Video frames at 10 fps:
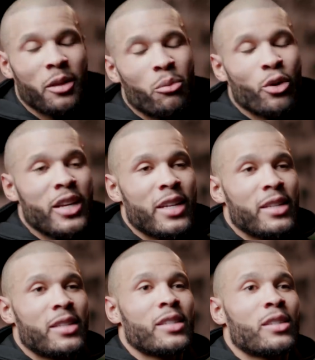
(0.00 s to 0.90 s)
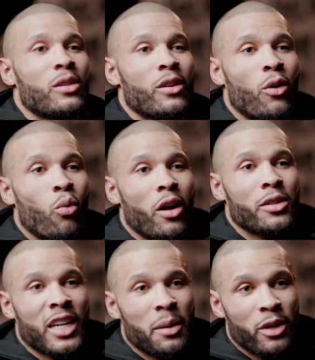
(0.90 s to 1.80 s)
that breeds a
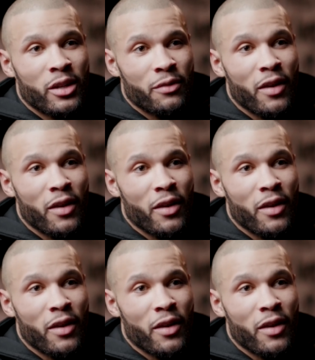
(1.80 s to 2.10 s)
world champion